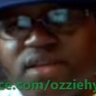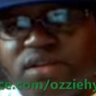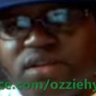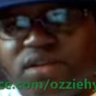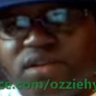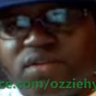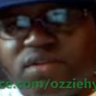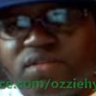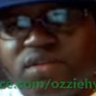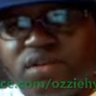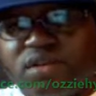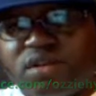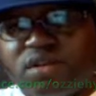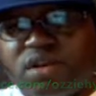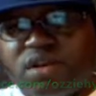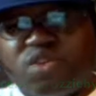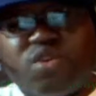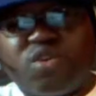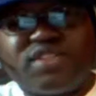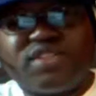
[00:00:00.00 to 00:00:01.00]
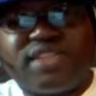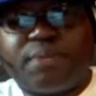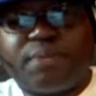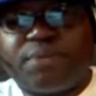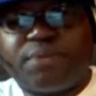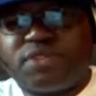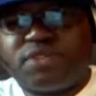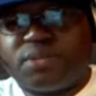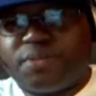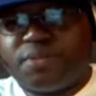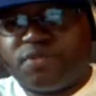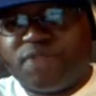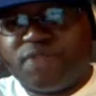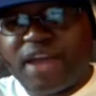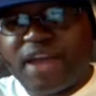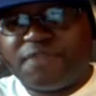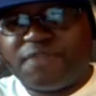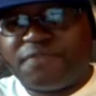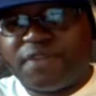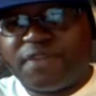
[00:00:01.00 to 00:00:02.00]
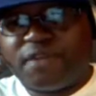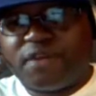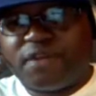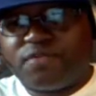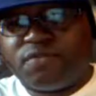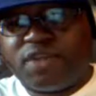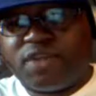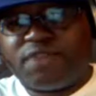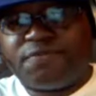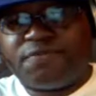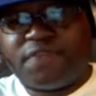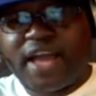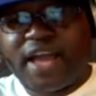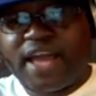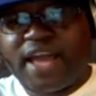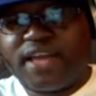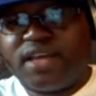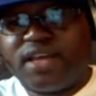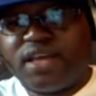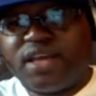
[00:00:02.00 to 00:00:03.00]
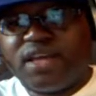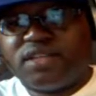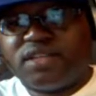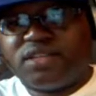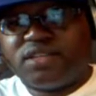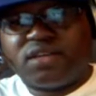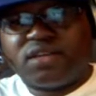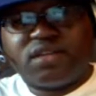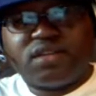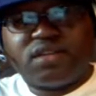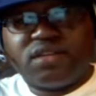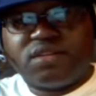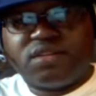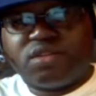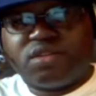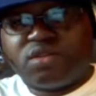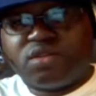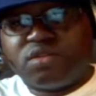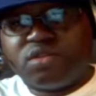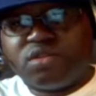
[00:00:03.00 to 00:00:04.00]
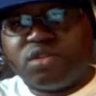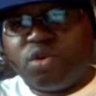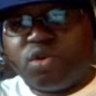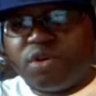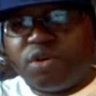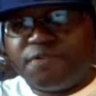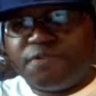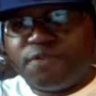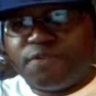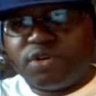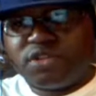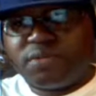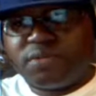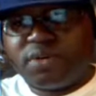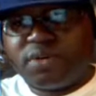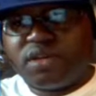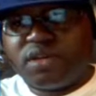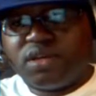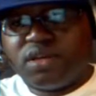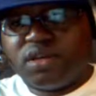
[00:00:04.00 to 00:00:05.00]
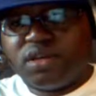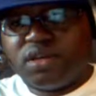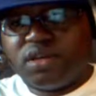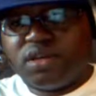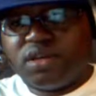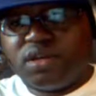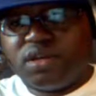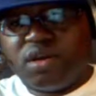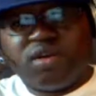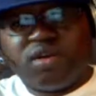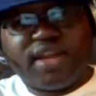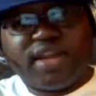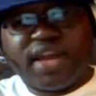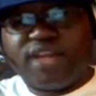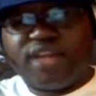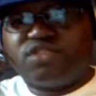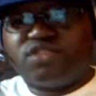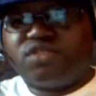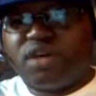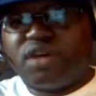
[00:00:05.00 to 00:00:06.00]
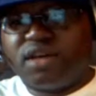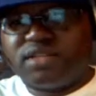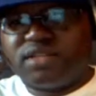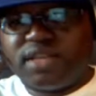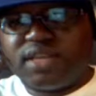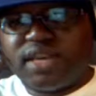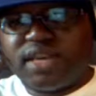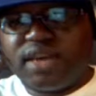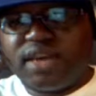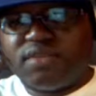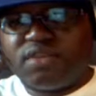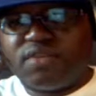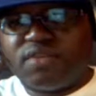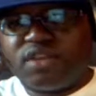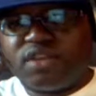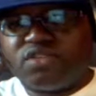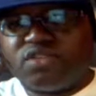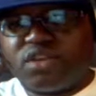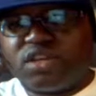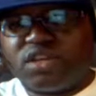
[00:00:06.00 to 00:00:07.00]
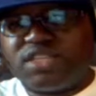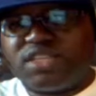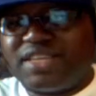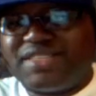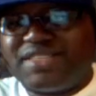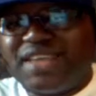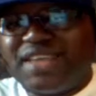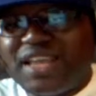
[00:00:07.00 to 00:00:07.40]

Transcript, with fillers: You know? Of course that puts up a red, a red flag to, you know, law enforcement. Oh, they got drugs. They carrying around drugs. Because y'all